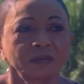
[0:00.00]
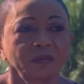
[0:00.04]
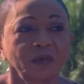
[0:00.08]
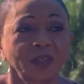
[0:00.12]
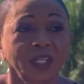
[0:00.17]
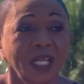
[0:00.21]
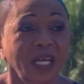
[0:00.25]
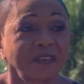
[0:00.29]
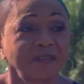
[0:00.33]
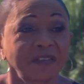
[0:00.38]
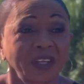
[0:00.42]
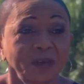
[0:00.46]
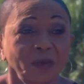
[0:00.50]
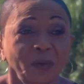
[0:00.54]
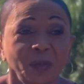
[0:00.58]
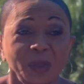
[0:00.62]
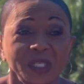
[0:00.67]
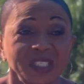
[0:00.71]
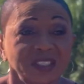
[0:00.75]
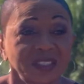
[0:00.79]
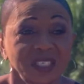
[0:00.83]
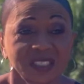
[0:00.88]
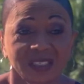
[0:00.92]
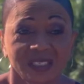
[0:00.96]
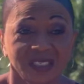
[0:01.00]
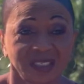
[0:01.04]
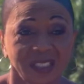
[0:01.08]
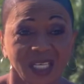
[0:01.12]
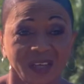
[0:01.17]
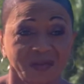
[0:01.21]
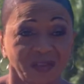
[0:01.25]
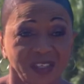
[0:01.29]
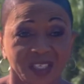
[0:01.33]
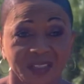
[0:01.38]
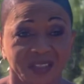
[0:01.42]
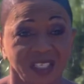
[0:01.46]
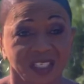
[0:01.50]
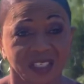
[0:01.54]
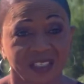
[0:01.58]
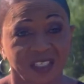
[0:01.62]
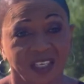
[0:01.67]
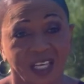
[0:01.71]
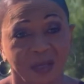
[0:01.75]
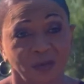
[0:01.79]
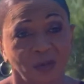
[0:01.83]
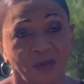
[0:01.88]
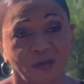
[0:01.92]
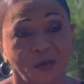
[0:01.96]
well, I've never been 67 or
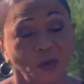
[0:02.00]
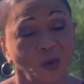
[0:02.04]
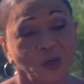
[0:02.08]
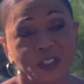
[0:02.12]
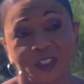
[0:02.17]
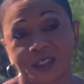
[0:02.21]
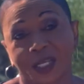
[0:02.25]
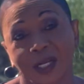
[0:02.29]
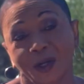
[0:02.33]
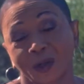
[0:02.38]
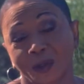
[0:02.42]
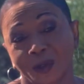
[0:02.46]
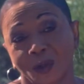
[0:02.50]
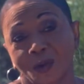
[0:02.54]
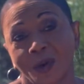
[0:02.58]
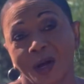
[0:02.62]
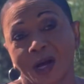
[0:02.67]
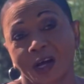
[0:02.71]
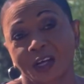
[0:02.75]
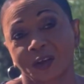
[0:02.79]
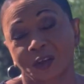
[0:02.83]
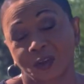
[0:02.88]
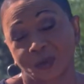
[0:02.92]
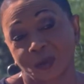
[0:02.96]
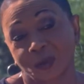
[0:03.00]
68 before, so I don't know how it's